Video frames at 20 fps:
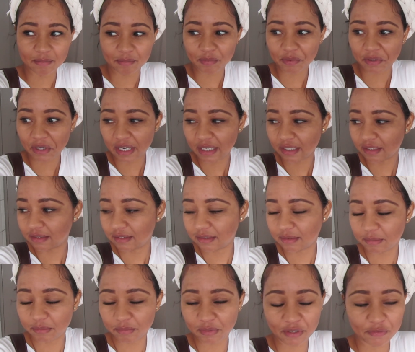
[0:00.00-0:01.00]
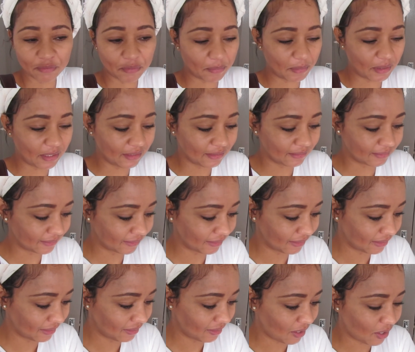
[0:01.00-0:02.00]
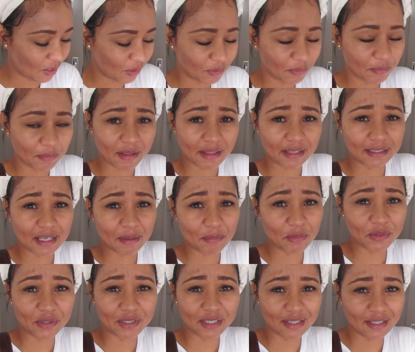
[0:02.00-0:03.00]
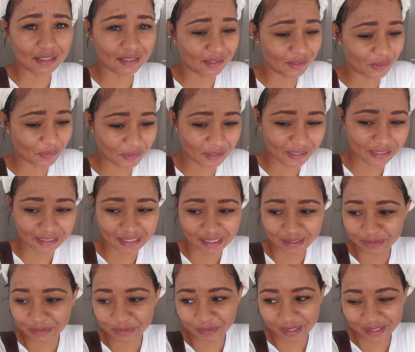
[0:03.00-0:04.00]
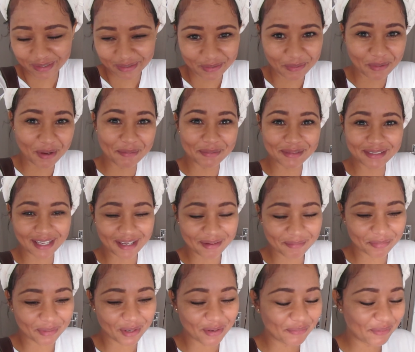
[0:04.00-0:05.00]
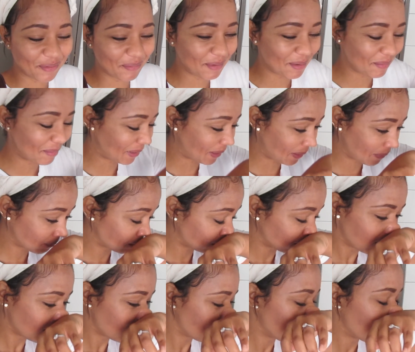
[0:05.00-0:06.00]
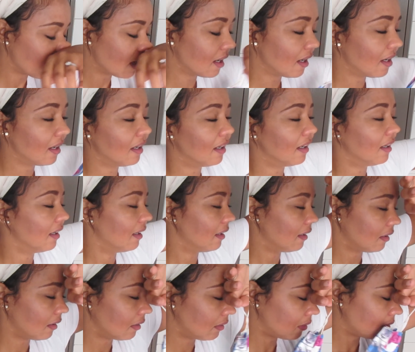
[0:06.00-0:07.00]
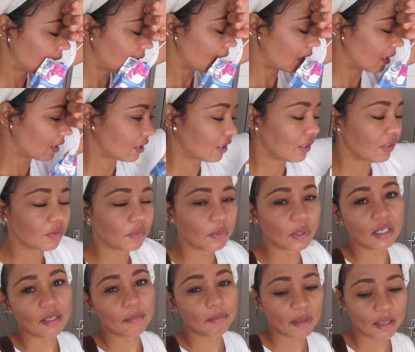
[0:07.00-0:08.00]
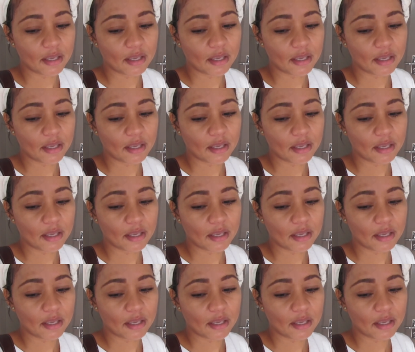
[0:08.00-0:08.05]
I'm praying. Pray for me. Oh, by the time you see this, it's already done. So I don't know. I'm saying pray for me, but oh gosh, it's really